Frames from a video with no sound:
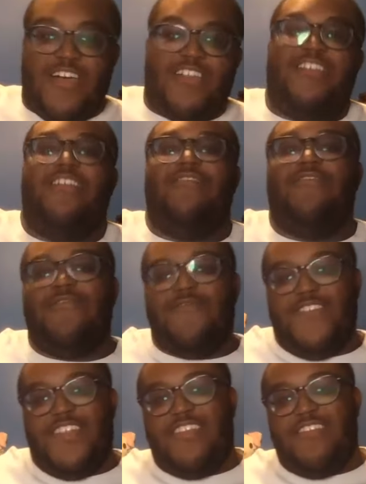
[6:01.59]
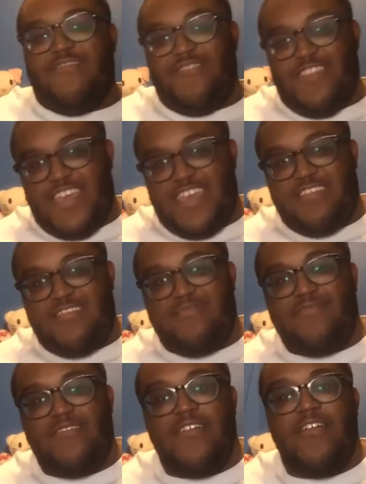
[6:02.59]
another video day.
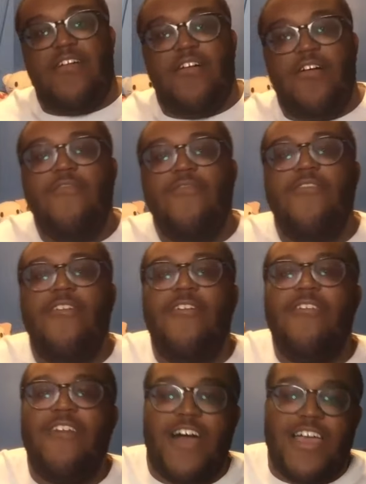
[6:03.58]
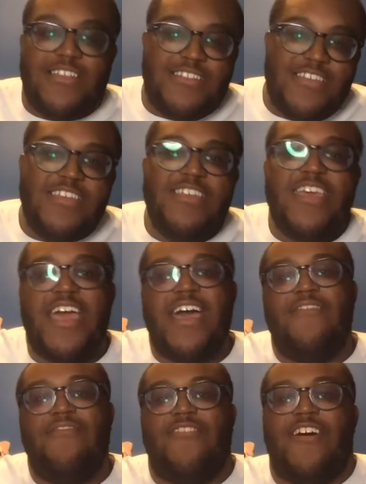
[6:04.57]
Overall, I did
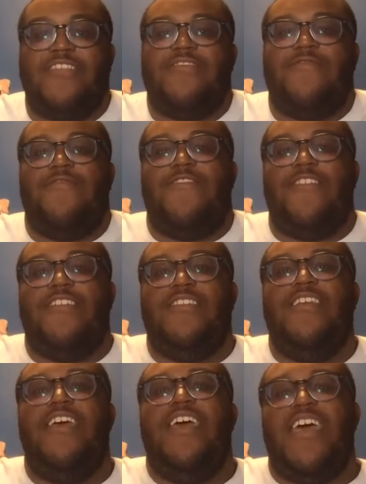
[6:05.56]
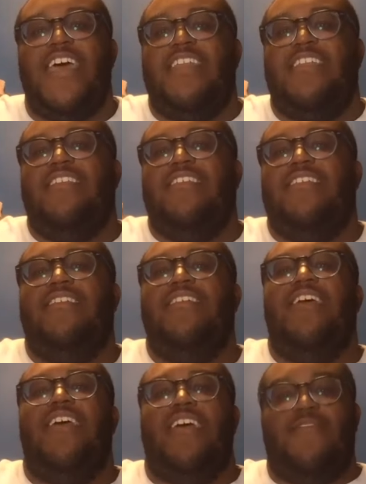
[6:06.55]
have lots of fun editing
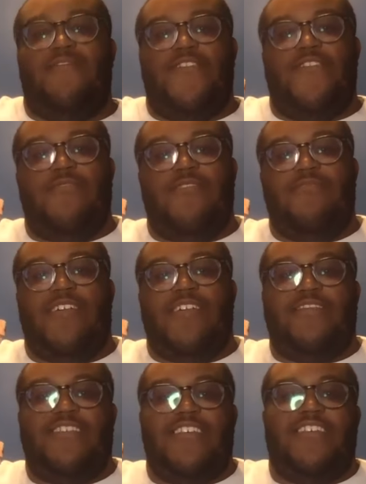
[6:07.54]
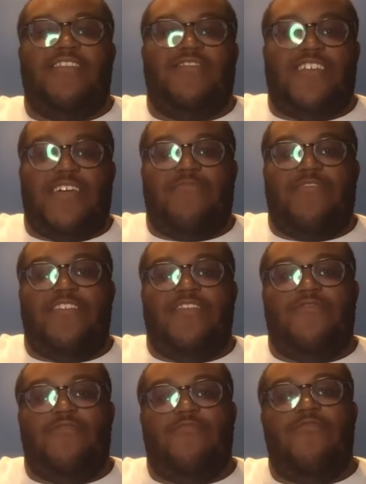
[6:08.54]
and filming my second
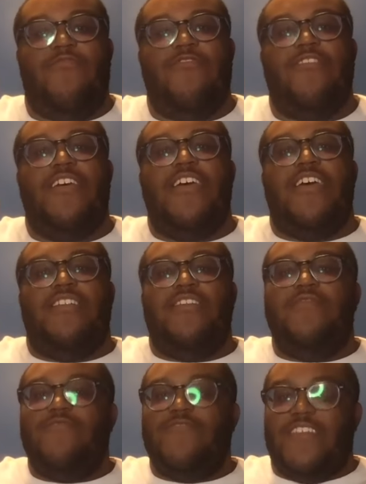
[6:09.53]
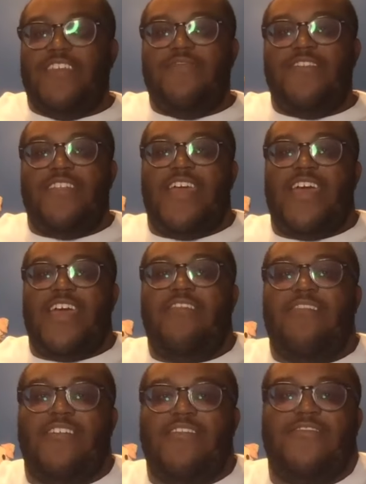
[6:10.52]
Japanese report. This was even
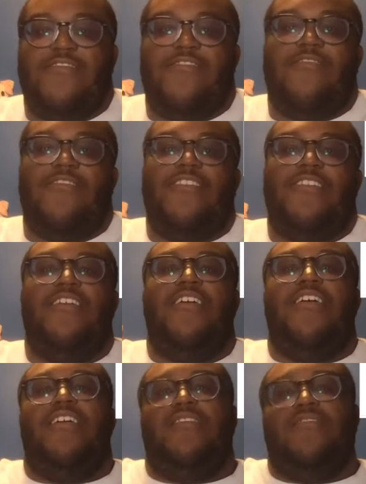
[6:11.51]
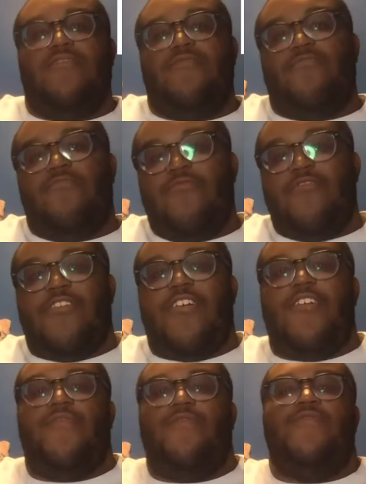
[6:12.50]
how I started the report
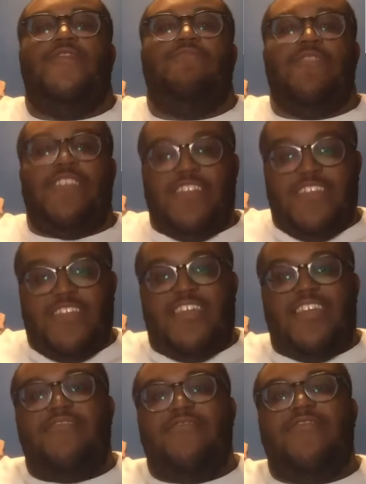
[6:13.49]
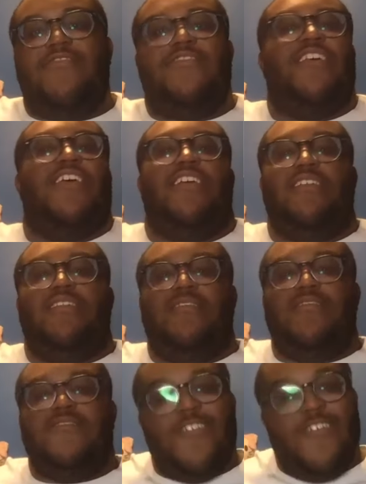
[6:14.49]
of speaking in English and
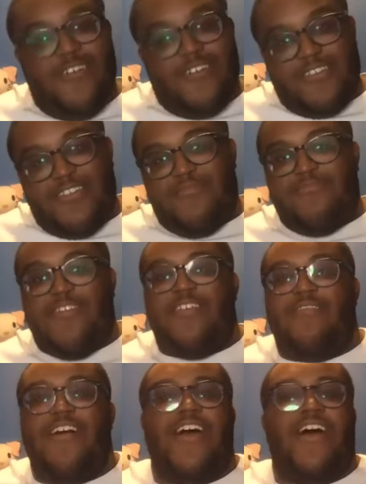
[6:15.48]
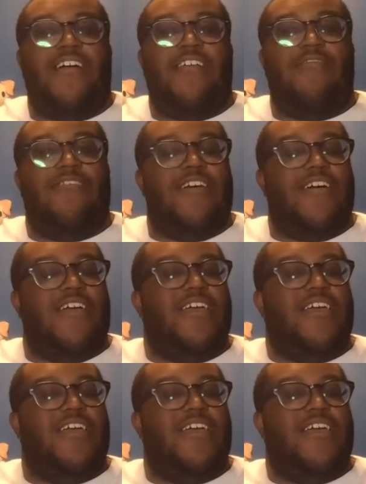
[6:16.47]
talking about how